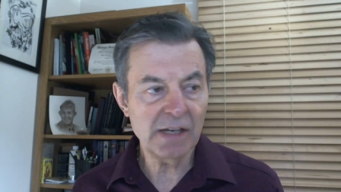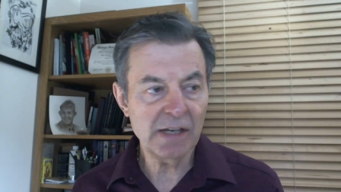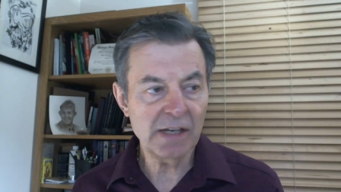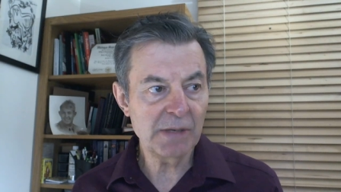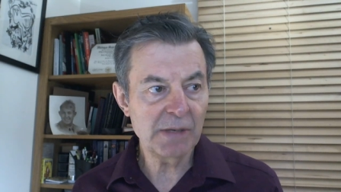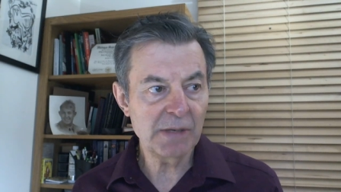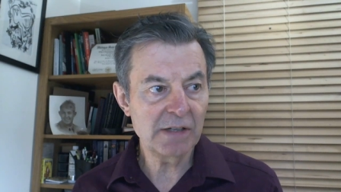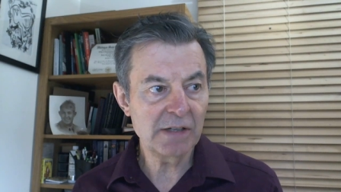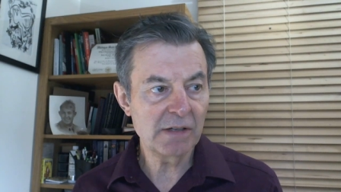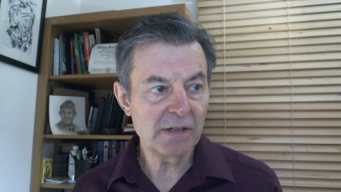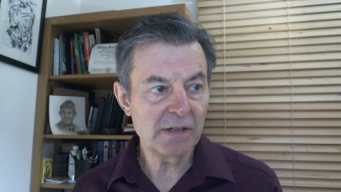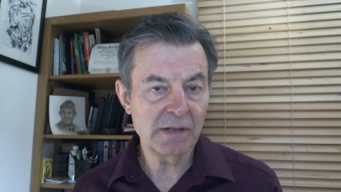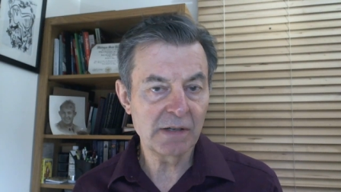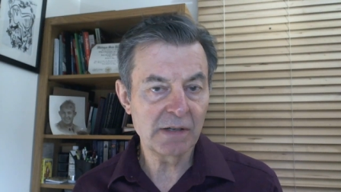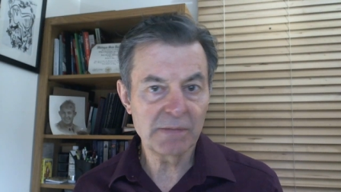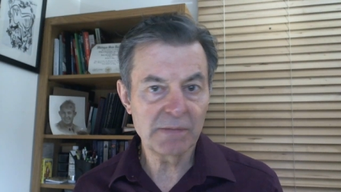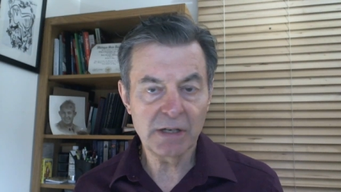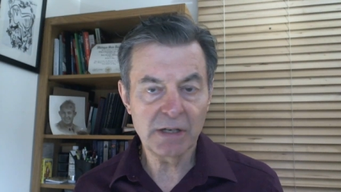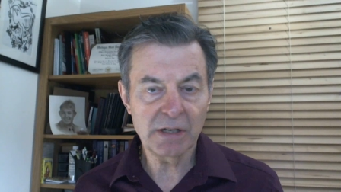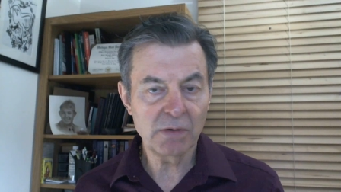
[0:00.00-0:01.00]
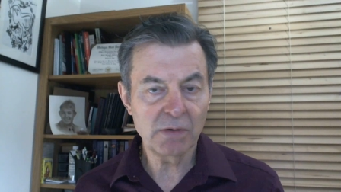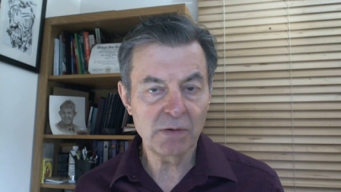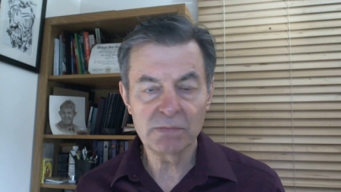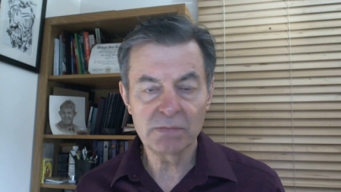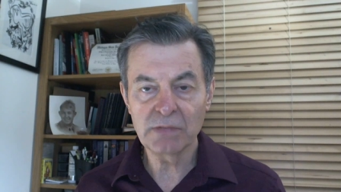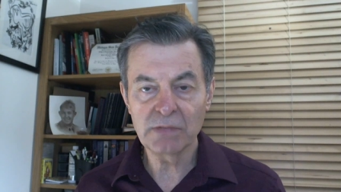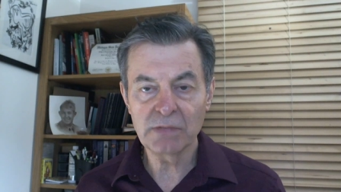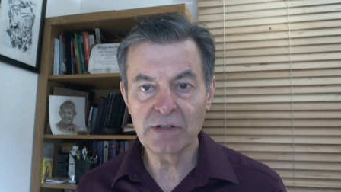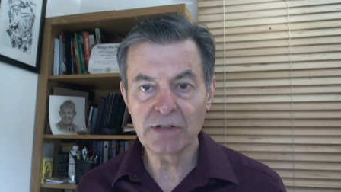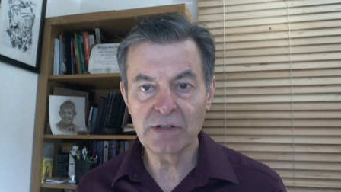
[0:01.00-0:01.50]
I mean,
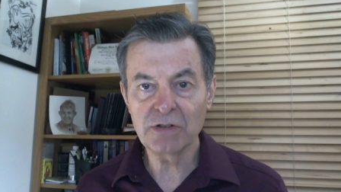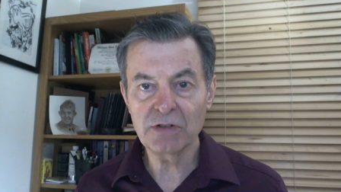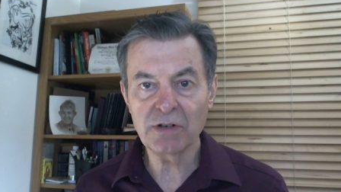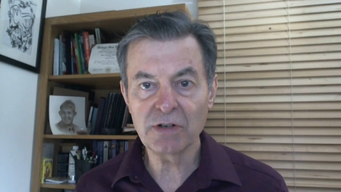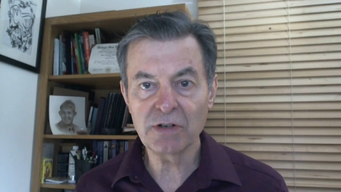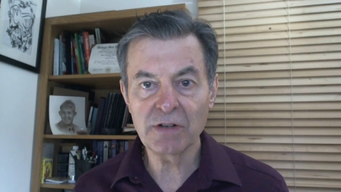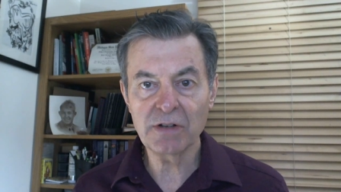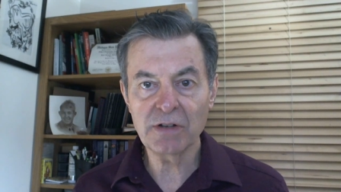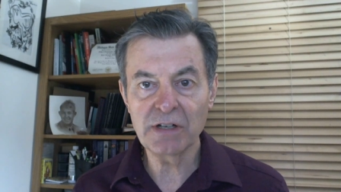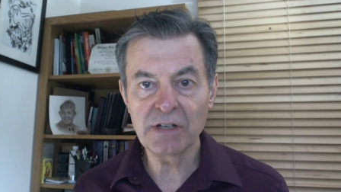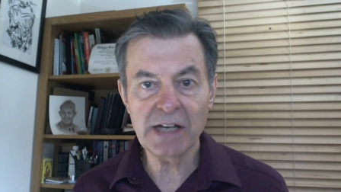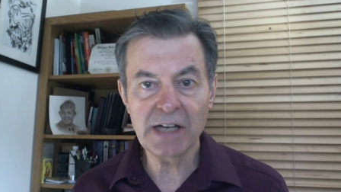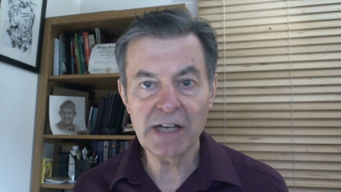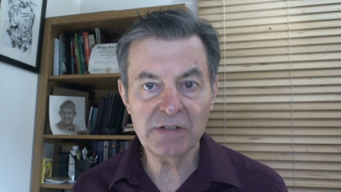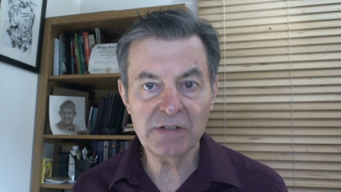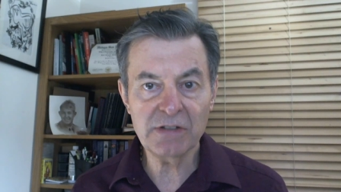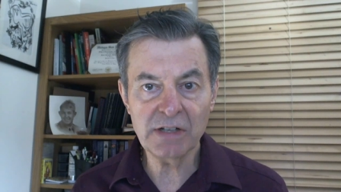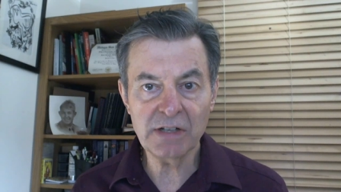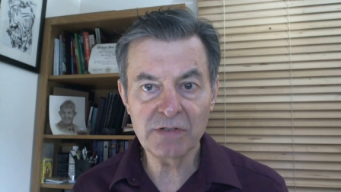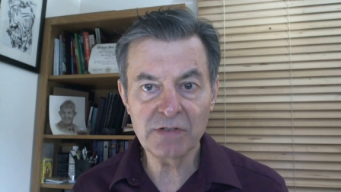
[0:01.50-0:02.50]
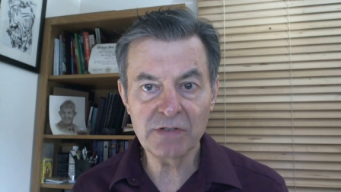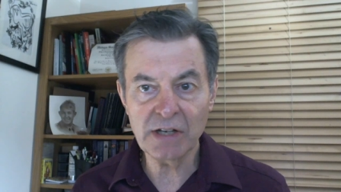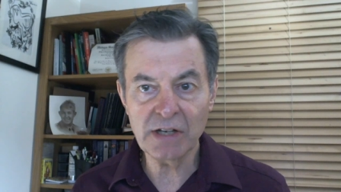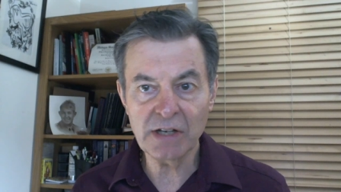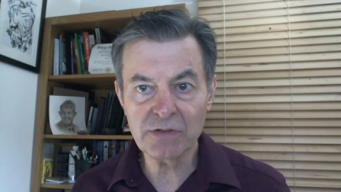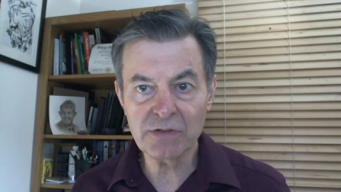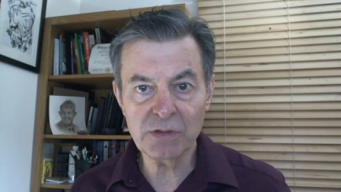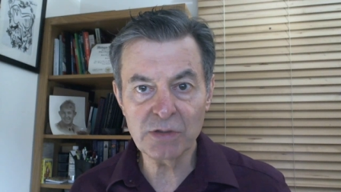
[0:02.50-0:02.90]
at the turn of the 19th century,